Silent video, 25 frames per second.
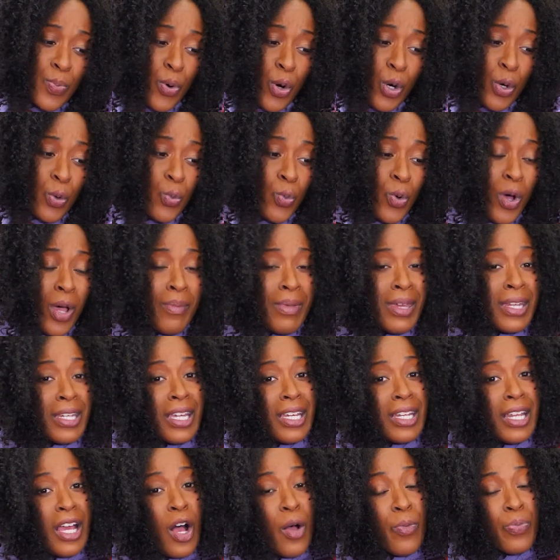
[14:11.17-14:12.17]
poor woman
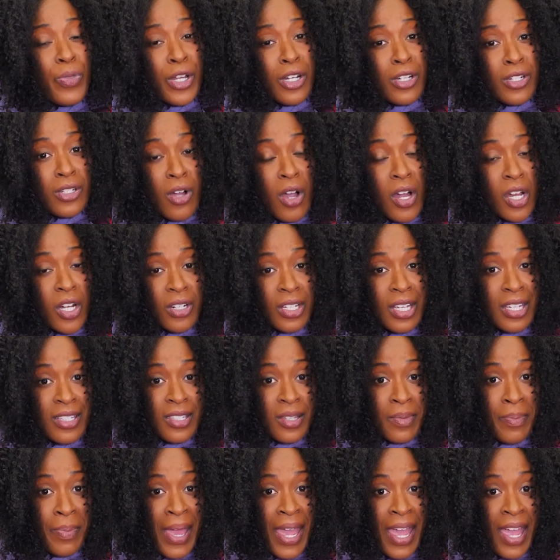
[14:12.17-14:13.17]
could help their daughter get
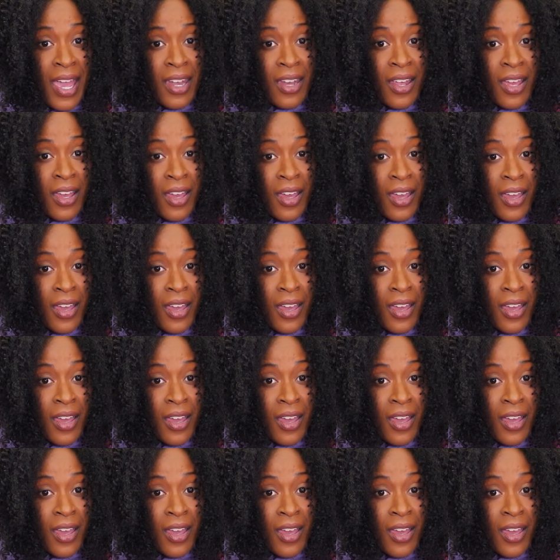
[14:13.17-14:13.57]
to bed,